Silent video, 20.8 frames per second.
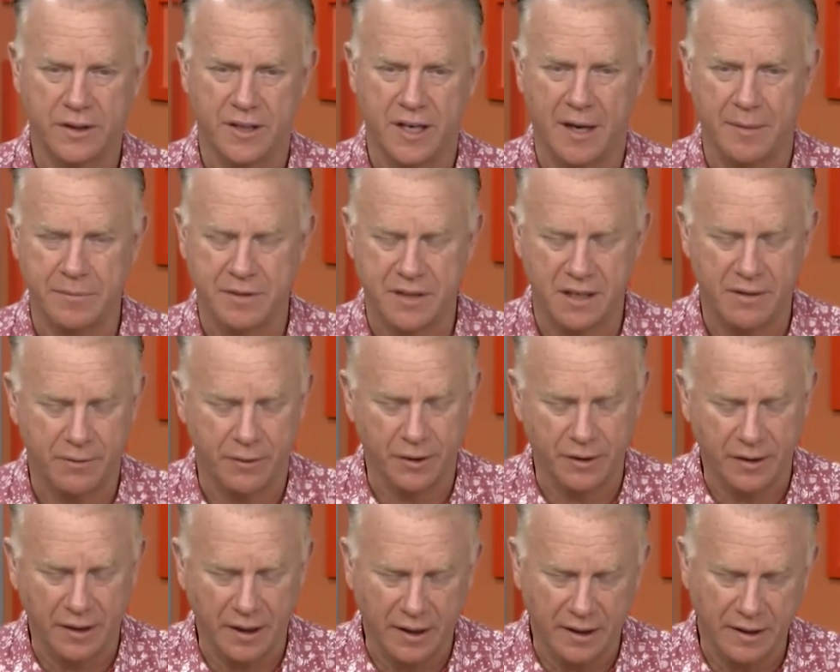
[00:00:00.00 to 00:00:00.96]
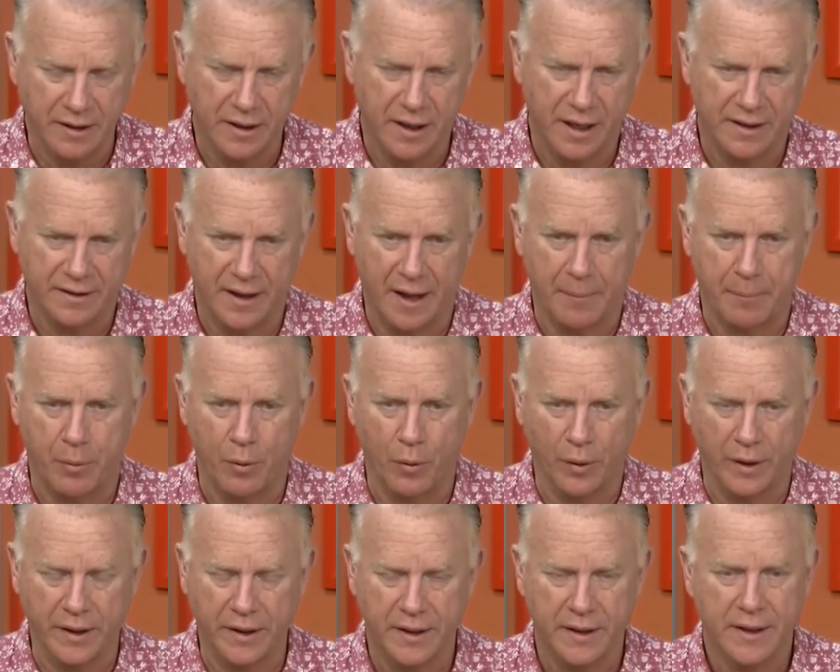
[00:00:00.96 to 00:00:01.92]
Tom Seaver had done at that
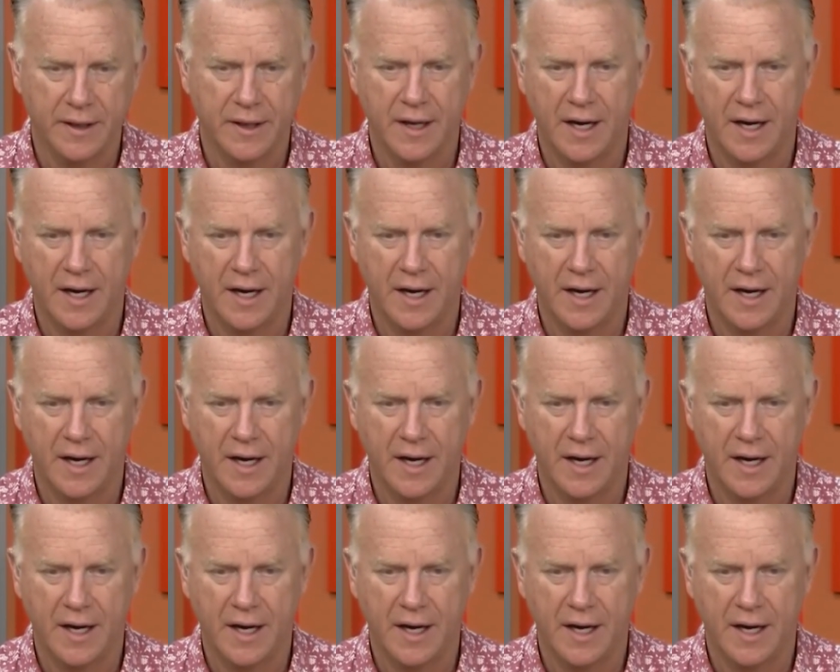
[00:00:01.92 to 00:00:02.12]
point.